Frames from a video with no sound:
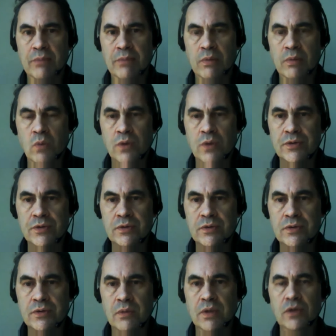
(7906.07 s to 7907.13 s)
want. I
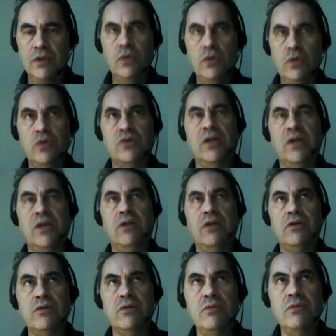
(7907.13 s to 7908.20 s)
mean, you could say that cre
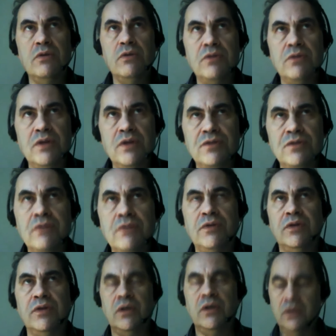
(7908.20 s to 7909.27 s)
creativity
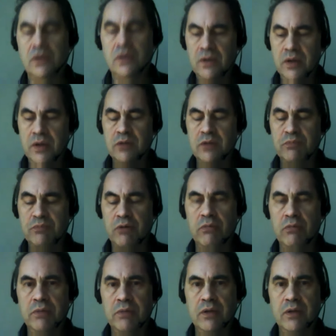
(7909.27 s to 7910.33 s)
is probably
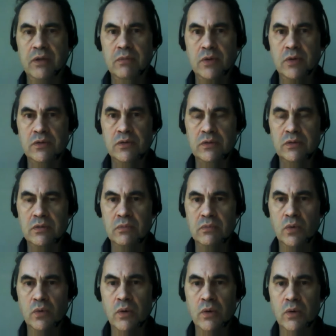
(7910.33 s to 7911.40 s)
the most more
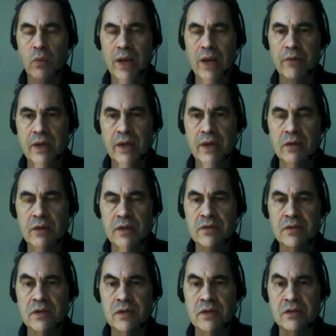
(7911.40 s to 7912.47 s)
well-recognized
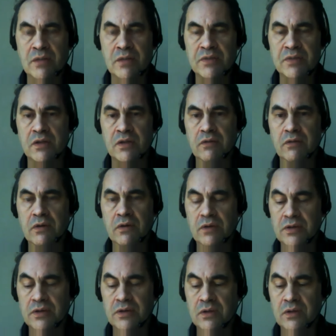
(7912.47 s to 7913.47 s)
subset of cognition,